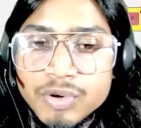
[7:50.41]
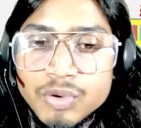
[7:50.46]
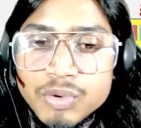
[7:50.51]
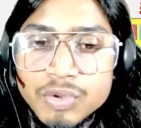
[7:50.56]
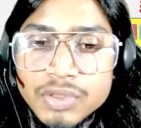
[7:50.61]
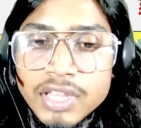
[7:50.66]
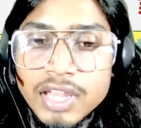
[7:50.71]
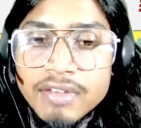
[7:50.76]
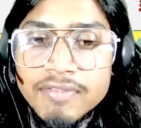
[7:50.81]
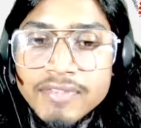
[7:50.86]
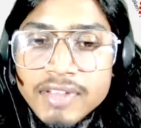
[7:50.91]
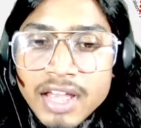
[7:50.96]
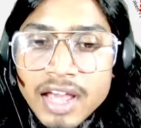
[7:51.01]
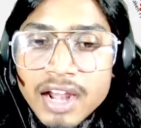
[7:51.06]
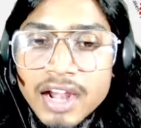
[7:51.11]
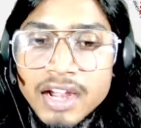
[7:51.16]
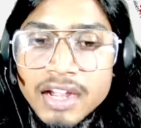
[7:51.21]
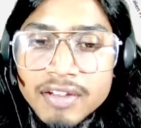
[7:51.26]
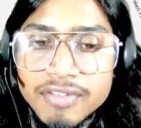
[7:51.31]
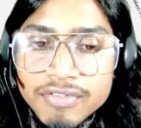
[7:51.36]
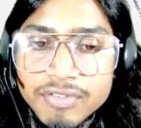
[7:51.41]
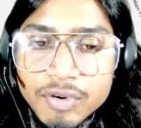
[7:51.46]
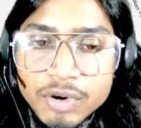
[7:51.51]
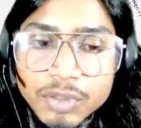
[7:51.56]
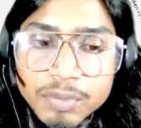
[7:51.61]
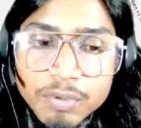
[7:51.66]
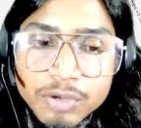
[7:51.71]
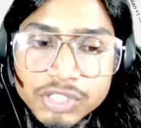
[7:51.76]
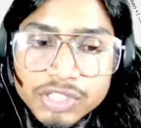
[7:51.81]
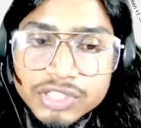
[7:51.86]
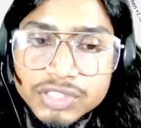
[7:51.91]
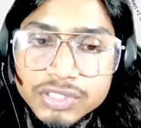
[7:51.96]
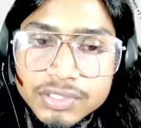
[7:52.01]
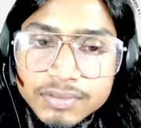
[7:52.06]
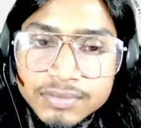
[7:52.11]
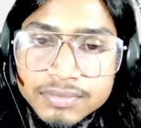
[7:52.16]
2, then we are at 4th position,